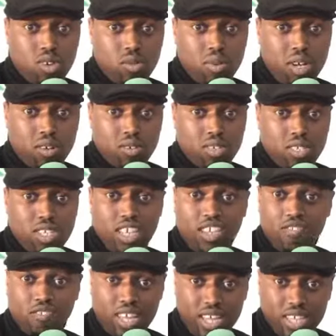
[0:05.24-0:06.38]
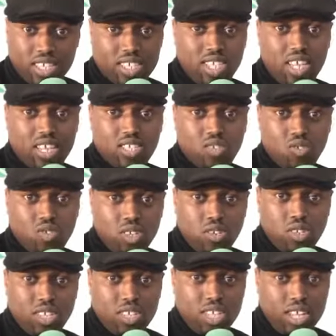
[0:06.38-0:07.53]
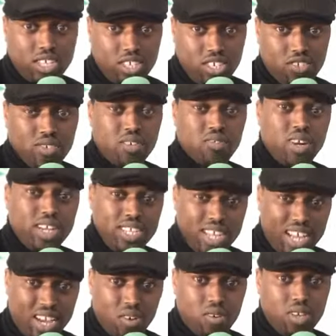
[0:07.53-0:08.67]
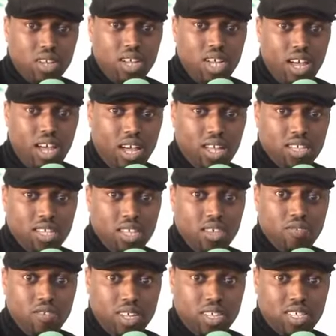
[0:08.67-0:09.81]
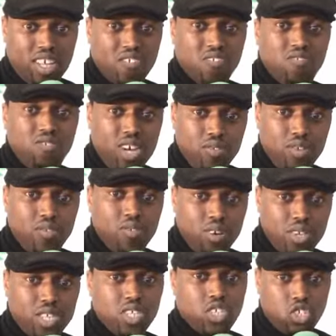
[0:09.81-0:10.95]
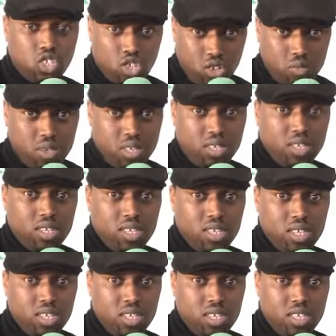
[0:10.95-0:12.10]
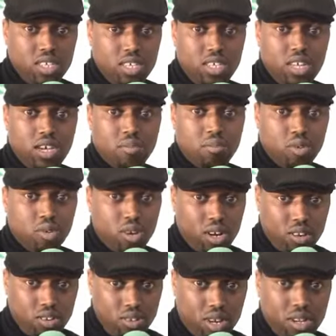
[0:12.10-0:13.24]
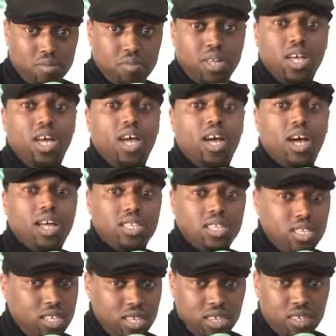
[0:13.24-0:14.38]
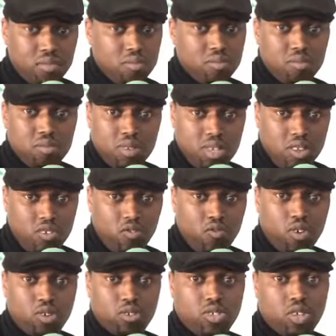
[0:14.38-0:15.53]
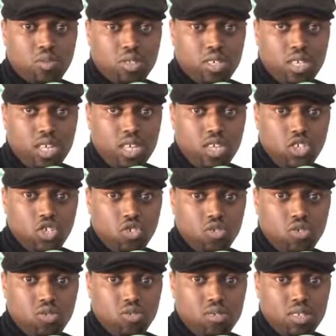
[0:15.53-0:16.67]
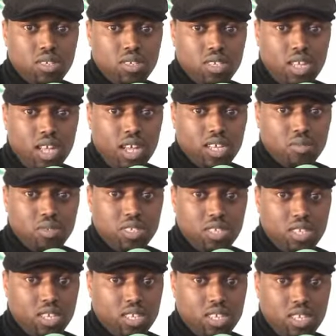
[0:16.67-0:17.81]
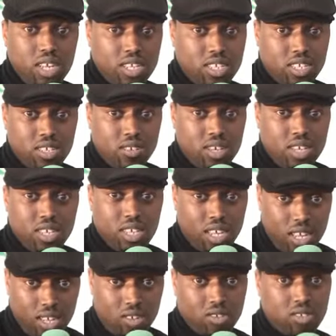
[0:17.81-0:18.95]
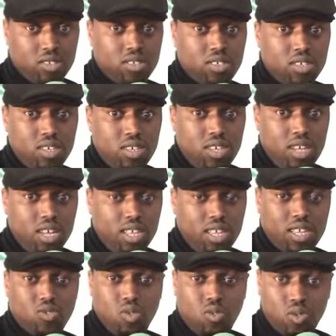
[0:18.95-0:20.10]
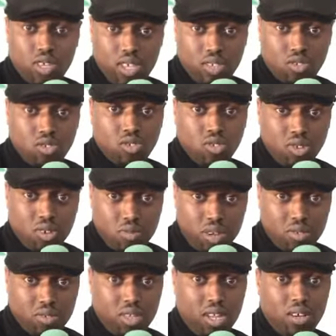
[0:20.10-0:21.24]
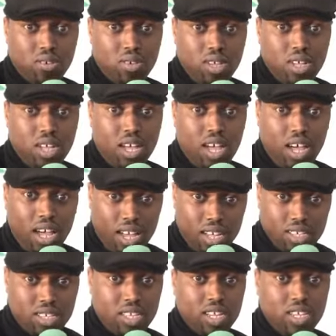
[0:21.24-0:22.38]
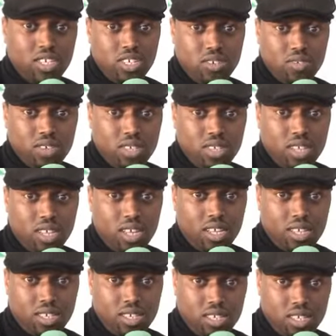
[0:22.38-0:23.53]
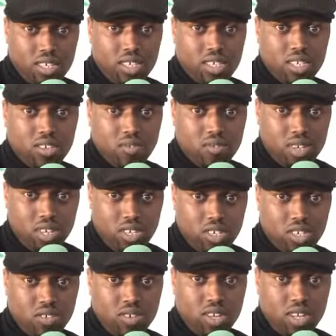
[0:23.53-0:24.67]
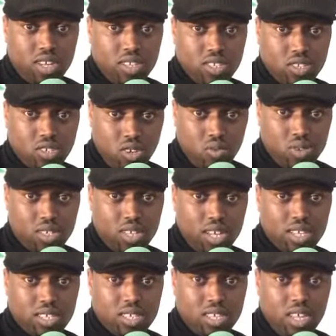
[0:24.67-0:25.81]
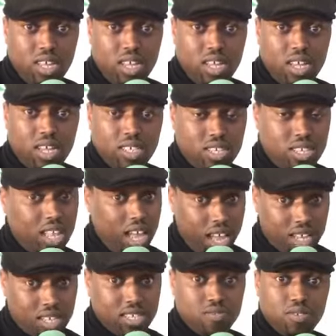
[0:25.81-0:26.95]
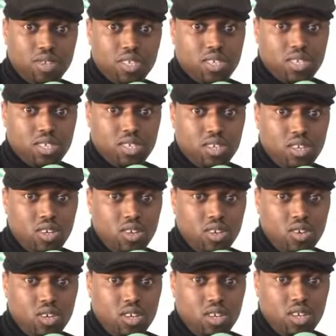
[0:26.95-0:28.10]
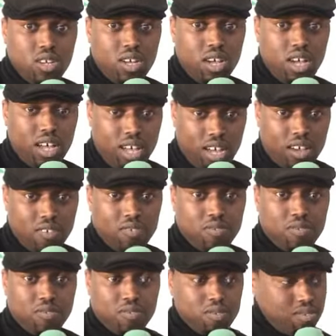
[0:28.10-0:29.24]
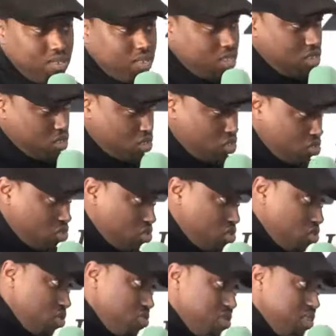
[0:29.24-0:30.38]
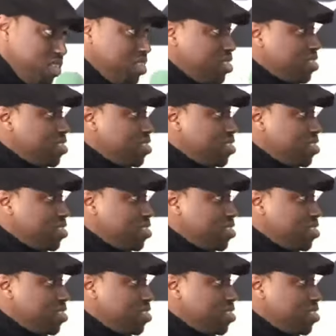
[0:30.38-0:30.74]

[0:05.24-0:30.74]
about the events that's going on in Nigeria right now, and the events are very, very disturbing. The Boko Haram and the fuel subsidy issue that has been setting Nigeria in chaos, and that's what we're here to talk about now. As a Nigerian and as a citizen of Nigeria and someone that is an activist, I have in the studios with me.